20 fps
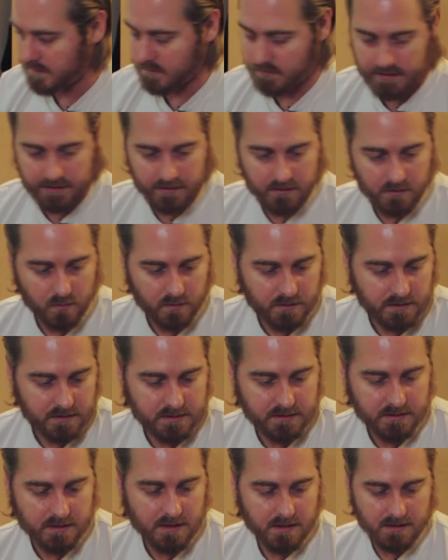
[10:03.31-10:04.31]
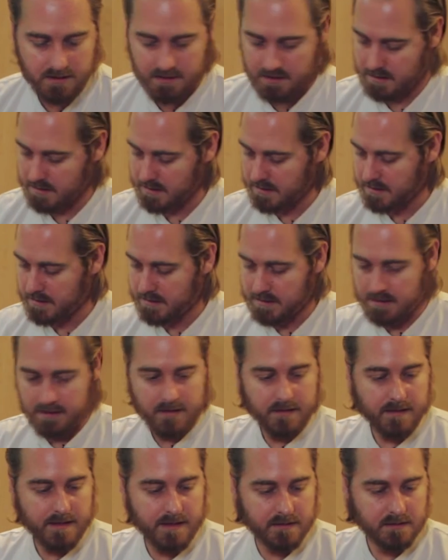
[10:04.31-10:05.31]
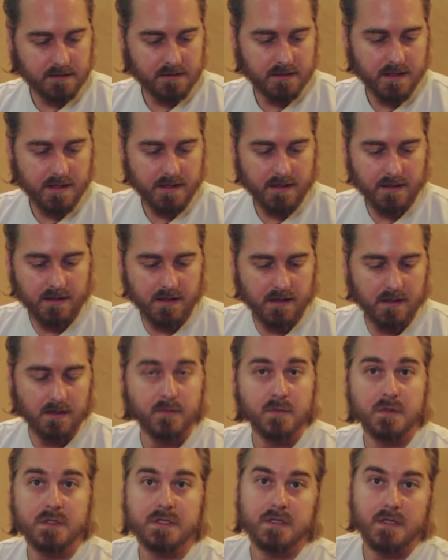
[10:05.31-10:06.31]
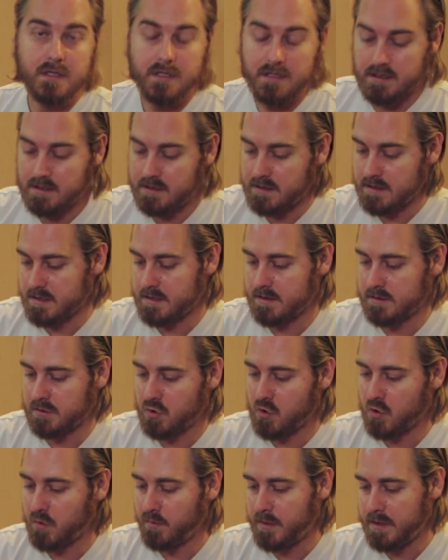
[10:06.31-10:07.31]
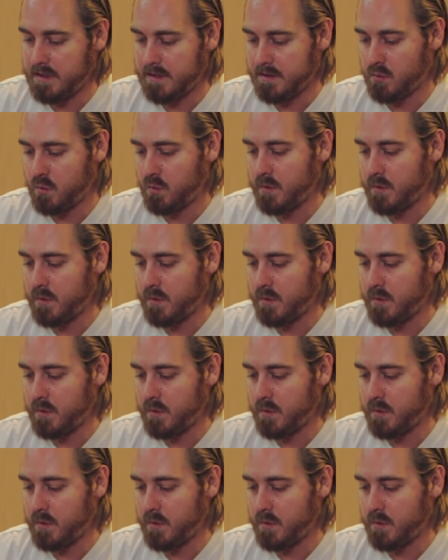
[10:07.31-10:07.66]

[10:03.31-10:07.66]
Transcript: regular wooden stock. Next thing comes the Scorpion